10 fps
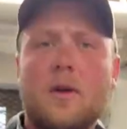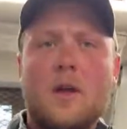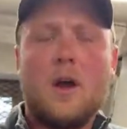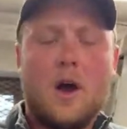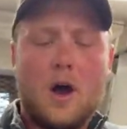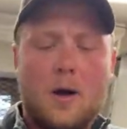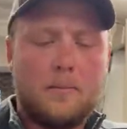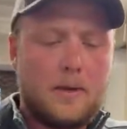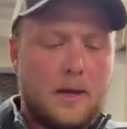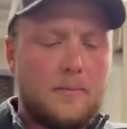Number four.
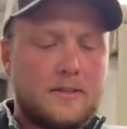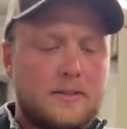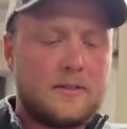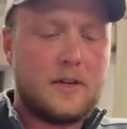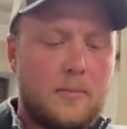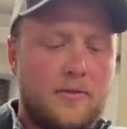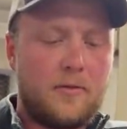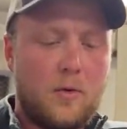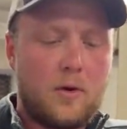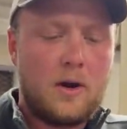Um, yep, this is a number
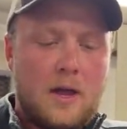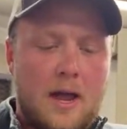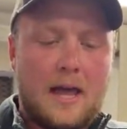four.